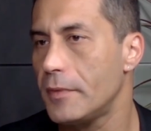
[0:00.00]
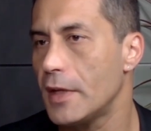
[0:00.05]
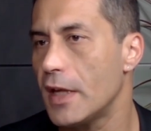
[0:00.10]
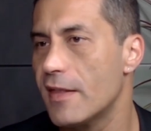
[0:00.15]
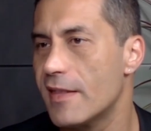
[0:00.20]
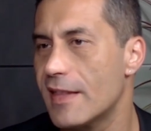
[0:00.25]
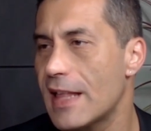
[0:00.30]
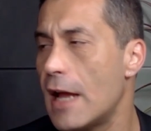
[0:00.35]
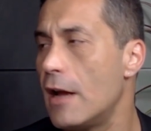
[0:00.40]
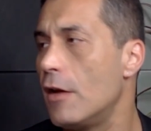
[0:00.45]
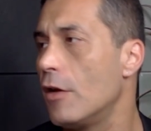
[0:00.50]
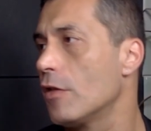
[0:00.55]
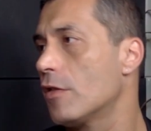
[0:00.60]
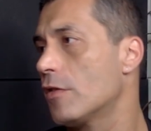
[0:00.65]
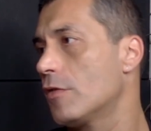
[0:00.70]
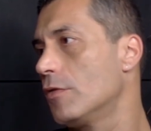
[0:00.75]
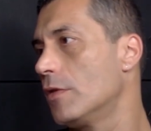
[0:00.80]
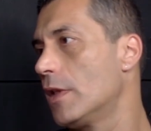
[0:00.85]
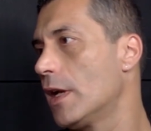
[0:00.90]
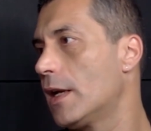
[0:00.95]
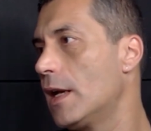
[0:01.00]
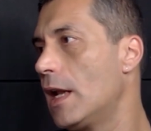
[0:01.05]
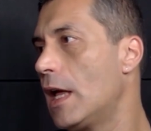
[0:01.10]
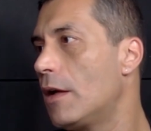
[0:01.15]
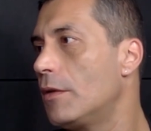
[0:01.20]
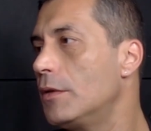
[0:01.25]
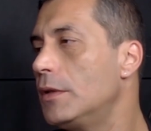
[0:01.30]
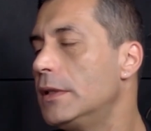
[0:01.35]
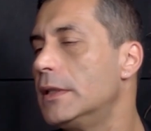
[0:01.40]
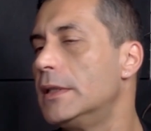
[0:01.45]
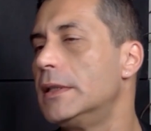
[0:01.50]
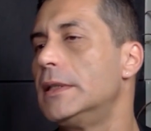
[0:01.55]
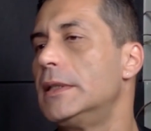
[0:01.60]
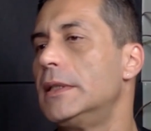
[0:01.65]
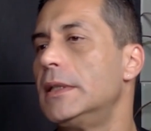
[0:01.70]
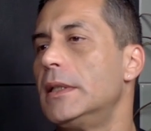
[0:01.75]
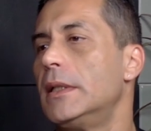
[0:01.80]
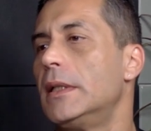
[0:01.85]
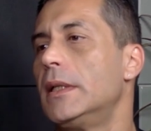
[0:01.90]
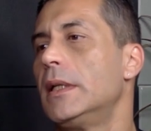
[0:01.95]
silos to the cloud
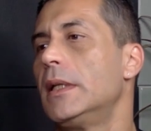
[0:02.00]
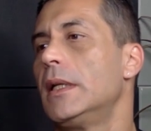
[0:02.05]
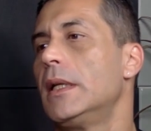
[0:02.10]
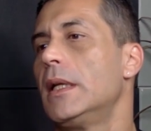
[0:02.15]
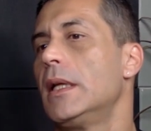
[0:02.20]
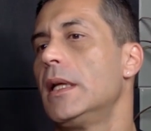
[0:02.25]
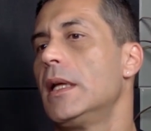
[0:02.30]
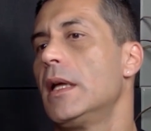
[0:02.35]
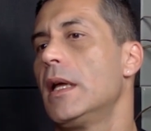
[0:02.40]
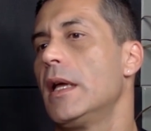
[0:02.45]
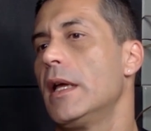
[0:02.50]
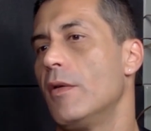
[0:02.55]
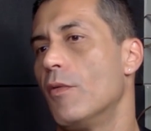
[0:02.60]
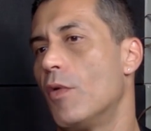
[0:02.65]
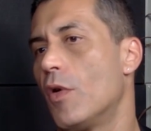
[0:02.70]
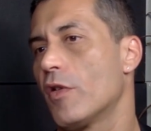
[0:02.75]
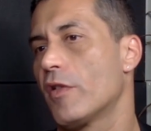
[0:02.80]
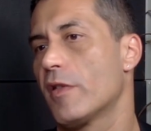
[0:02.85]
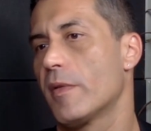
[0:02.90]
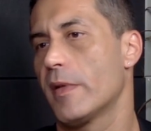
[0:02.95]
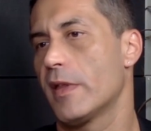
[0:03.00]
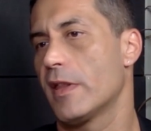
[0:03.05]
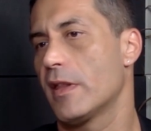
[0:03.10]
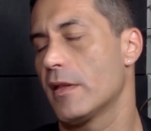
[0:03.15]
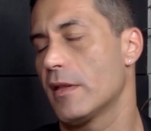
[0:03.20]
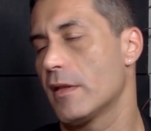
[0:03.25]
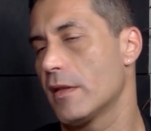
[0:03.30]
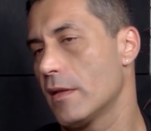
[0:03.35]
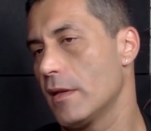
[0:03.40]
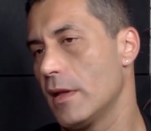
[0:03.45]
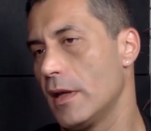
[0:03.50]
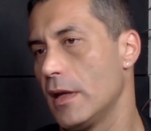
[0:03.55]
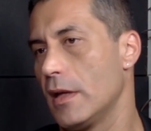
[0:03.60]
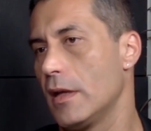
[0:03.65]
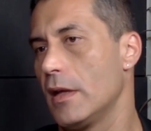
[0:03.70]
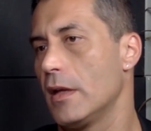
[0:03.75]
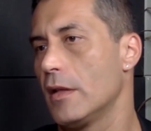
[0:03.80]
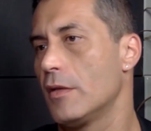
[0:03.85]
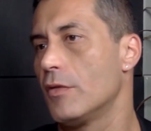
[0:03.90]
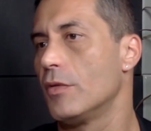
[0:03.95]
and workspace
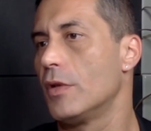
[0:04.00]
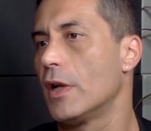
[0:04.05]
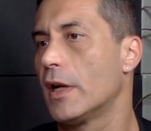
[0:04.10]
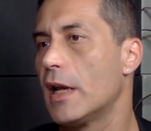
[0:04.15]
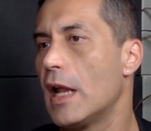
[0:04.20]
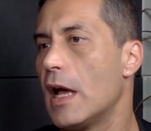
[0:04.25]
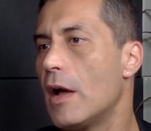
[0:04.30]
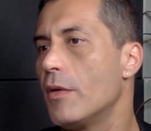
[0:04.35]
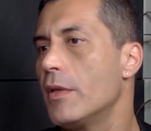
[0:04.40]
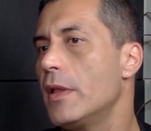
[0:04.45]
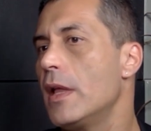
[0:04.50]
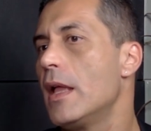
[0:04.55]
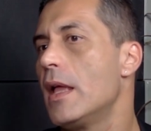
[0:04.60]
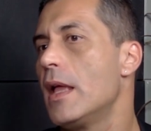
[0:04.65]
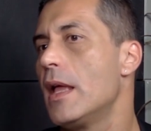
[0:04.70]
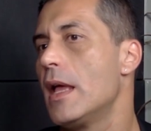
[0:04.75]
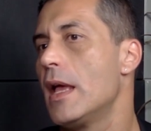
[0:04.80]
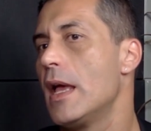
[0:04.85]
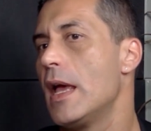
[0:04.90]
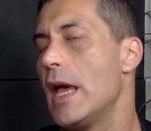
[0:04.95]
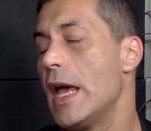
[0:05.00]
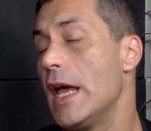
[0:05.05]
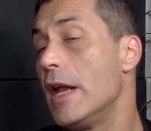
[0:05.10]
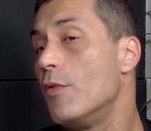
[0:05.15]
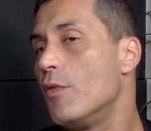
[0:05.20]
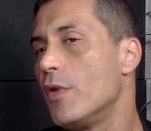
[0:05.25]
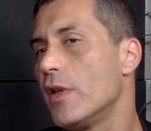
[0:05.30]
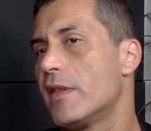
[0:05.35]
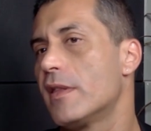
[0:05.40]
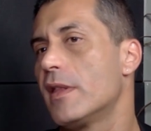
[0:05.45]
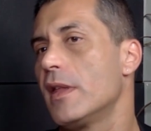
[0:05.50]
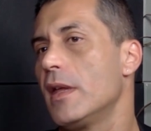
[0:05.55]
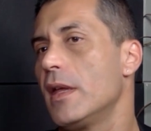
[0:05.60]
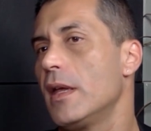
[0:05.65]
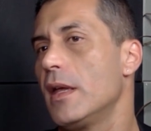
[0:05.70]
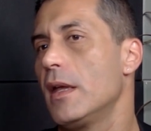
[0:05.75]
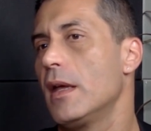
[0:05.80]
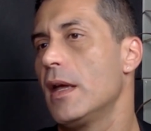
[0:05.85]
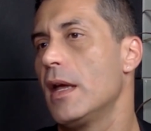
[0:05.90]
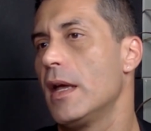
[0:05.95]
to the cloud. And we
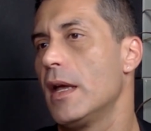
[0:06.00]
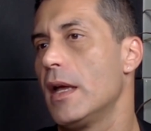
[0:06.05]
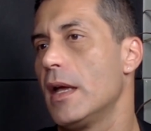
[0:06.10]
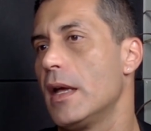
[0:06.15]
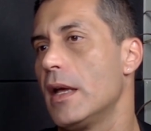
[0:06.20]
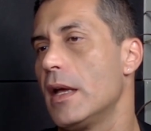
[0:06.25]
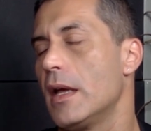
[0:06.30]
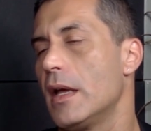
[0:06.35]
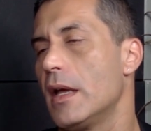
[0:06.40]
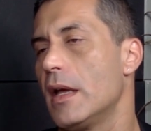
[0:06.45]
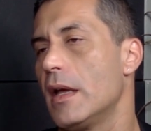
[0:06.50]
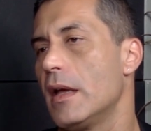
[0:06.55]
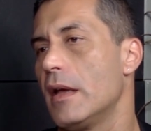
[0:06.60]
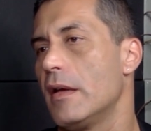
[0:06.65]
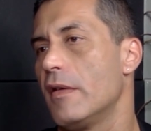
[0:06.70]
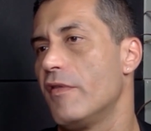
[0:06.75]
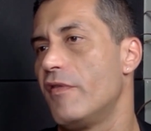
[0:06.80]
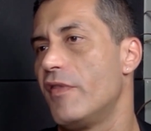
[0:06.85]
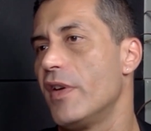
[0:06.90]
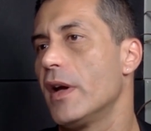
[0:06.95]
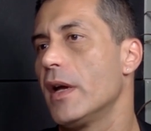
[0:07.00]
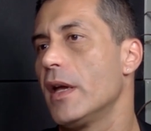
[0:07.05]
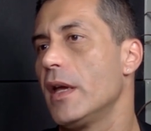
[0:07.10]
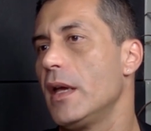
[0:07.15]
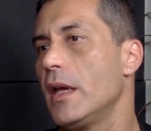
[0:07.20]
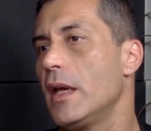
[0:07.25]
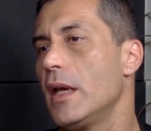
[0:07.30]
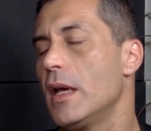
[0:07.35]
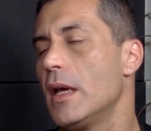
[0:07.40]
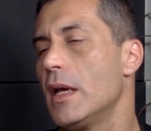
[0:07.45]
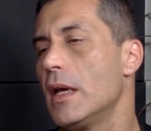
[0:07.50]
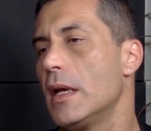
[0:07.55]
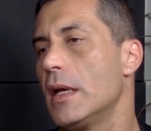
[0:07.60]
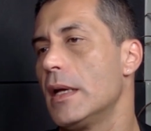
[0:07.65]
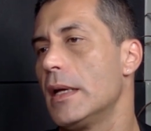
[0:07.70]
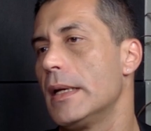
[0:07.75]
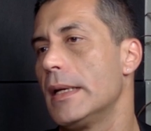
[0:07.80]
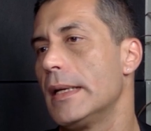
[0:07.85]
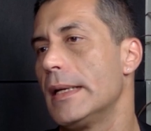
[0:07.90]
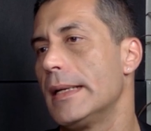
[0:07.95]
see a very,
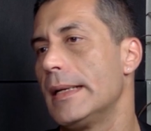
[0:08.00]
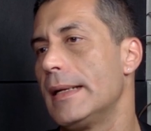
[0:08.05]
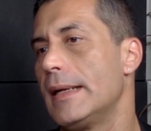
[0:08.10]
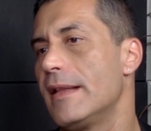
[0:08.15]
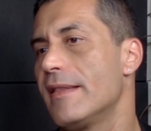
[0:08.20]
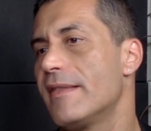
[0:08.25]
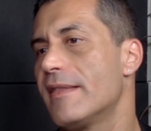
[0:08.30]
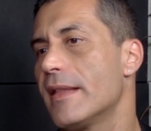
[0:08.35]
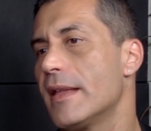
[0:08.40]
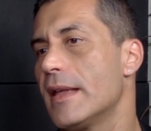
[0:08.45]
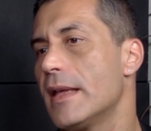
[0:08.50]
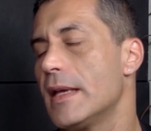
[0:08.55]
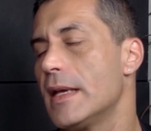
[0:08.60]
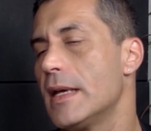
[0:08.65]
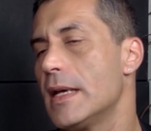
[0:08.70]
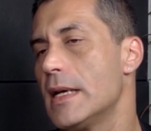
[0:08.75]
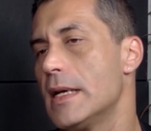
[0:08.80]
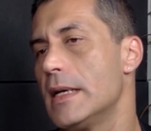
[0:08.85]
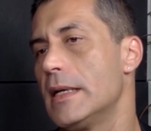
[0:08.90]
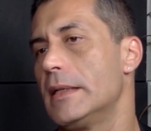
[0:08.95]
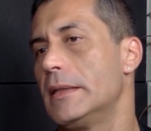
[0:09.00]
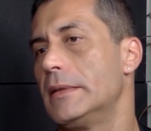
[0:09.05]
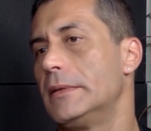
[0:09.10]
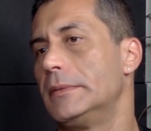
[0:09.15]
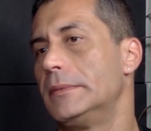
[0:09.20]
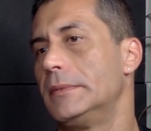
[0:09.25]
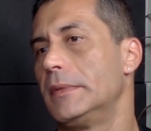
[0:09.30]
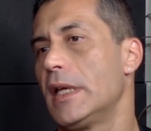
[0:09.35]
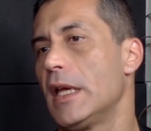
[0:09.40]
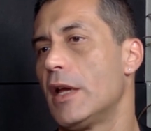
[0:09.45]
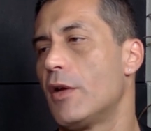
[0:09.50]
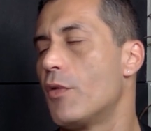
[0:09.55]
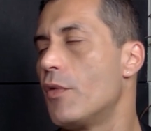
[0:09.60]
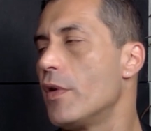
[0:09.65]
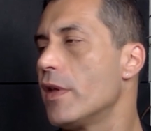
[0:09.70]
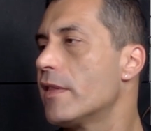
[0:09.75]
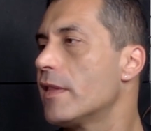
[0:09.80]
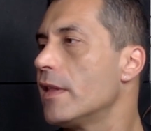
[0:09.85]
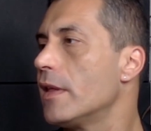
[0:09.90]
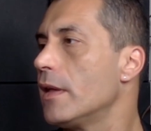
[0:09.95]
let's say,
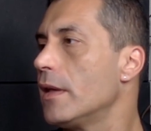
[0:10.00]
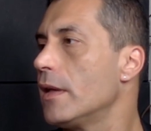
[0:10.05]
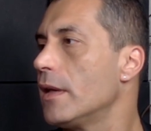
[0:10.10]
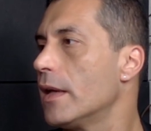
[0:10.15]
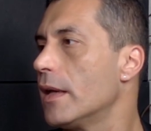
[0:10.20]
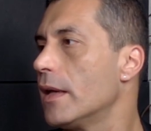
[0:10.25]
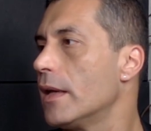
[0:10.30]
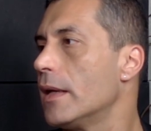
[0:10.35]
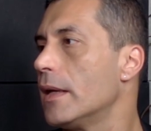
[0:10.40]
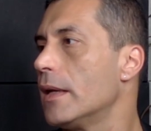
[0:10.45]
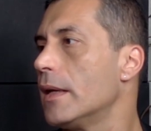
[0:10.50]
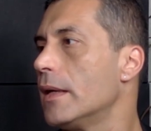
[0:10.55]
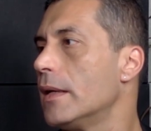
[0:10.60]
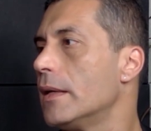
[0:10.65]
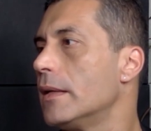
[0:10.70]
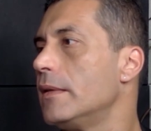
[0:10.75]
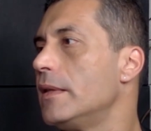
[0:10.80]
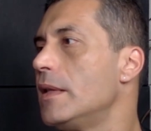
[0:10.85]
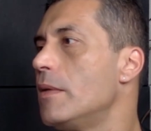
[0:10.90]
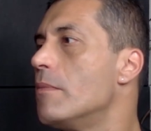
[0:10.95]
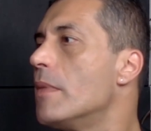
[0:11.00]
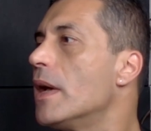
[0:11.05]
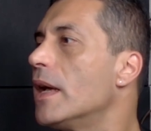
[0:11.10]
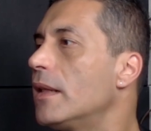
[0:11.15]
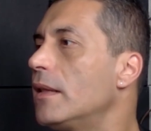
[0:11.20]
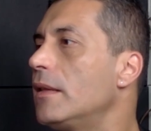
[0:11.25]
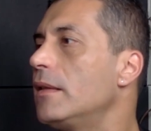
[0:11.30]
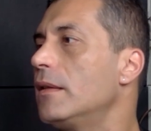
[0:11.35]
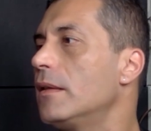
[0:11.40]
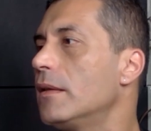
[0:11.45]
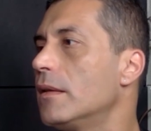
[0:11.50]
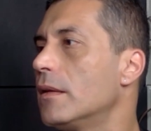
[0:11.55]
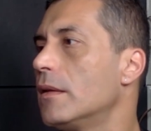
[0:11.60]
increasing demand